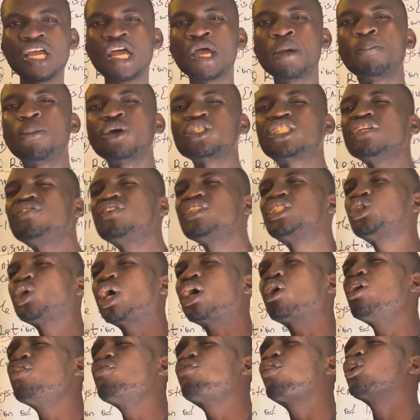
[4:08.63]
But if it is you are
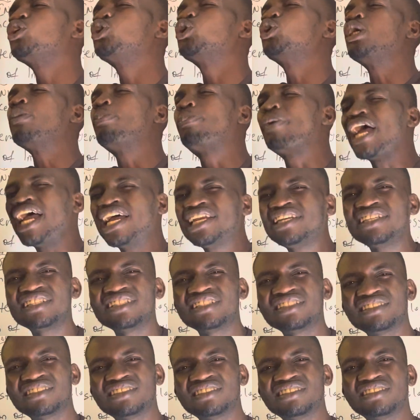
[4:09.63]
going for Unipen,
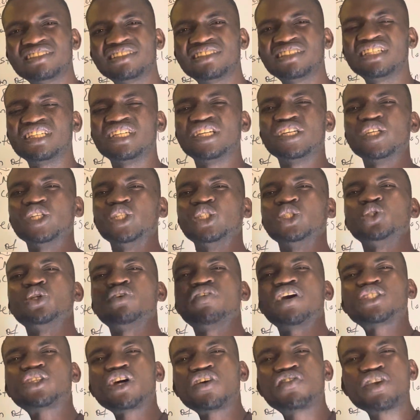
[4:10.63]

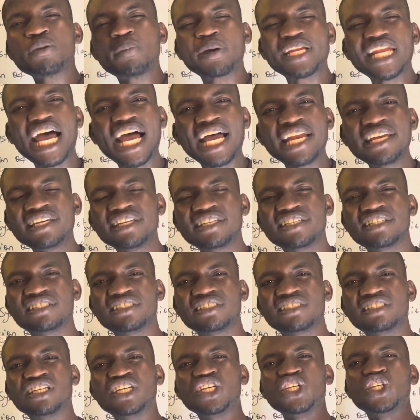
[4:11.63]
University of Ibadan,
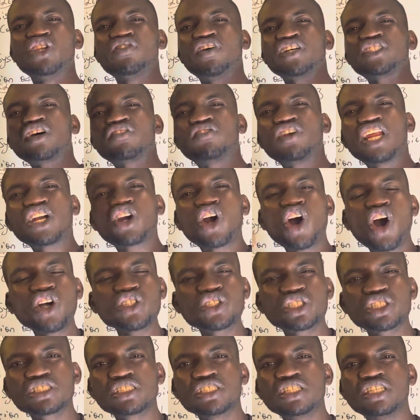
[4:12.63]
University of
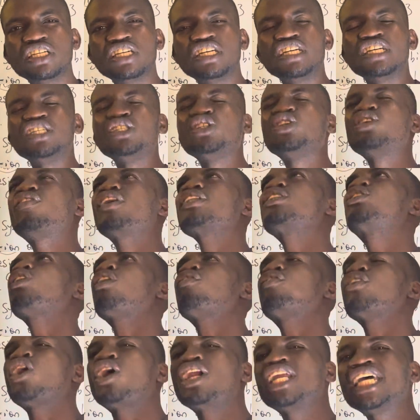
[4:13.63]
Lagos, University
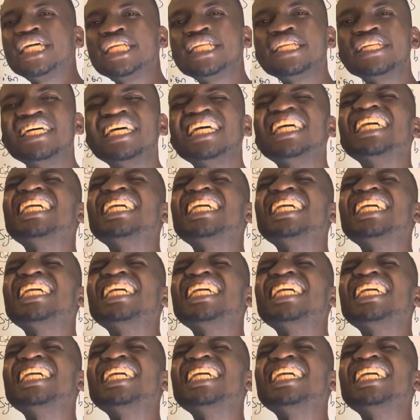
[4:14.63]
of Ilorin,